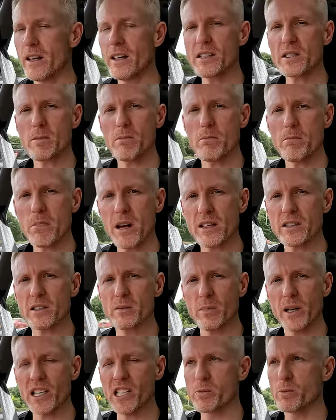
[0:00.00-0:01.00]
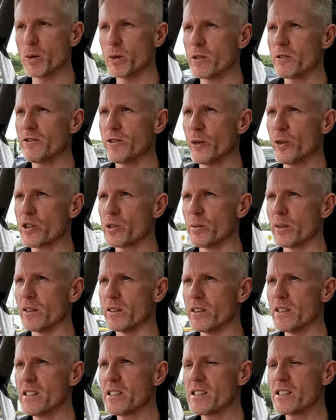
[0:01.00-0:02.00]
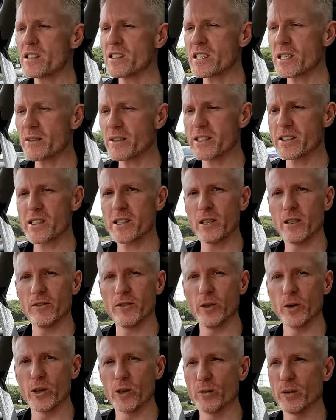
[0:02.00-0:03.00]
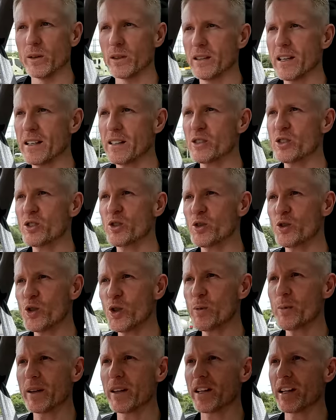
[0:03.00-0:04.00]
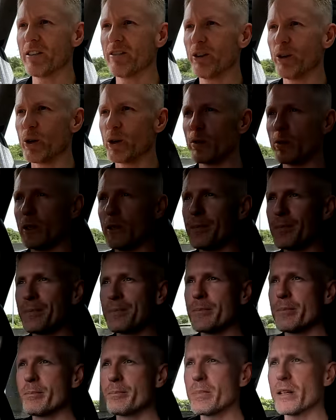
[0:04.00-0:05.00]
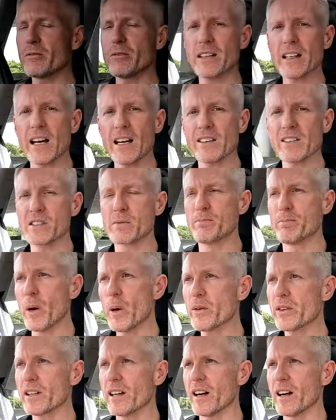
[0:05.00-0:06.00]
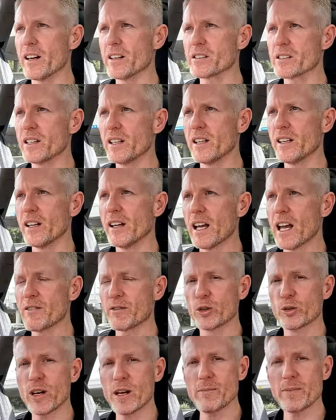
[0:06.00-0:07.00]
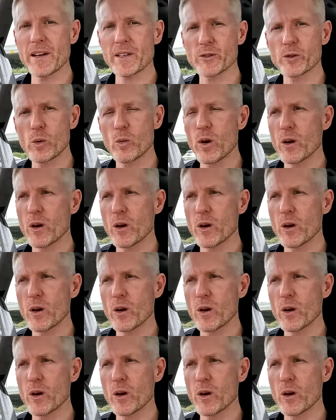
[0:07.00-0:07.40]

it's much, much more affordable. Seriously affordable, like stupidly affordable. But regardless, both cars have great battery